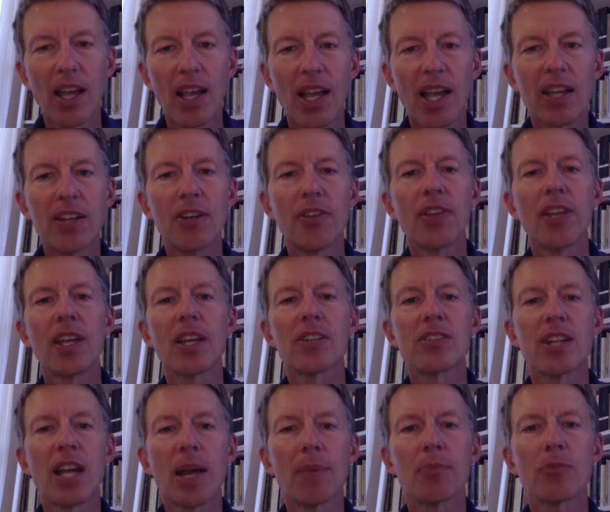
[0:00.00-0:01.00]
And in the
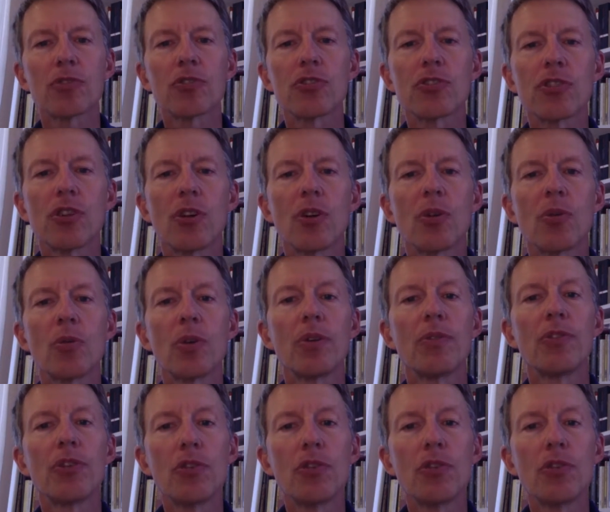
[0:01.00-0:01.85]
examples we've